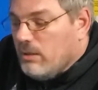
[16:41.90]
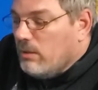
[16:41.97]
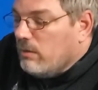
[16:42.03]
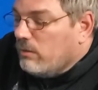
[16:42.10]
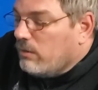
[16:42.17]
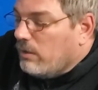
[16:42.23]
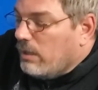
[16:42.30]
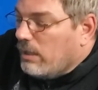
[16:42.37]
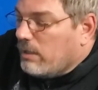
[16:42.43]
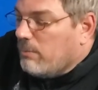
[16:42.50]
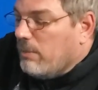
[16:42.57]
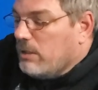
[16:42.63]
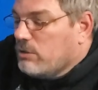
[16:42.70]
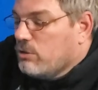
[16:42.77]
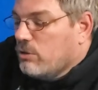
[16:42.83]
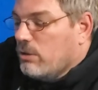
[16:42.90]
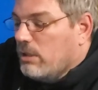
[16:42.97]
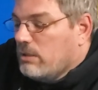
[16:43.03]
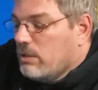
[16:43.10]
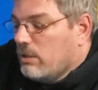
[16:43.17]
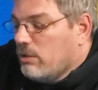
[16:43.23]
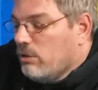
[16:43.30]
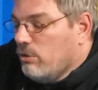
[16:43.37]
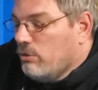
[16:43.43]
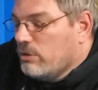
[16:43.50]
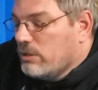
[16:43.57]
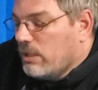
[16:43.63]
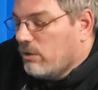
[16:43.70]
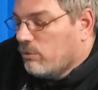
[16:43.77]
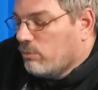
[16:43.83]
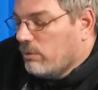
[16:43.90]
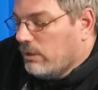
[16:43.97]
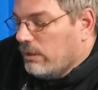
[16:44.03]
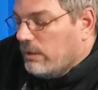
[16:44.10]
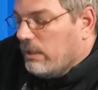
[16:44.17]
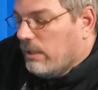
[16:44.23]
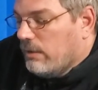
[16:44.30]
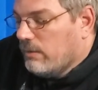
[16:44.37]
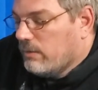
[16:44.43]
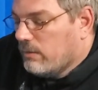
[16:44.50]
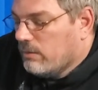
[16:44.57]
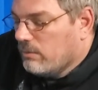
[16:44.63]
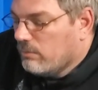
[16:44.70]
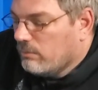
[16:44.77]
so that I can make sure that the glue settles really nice.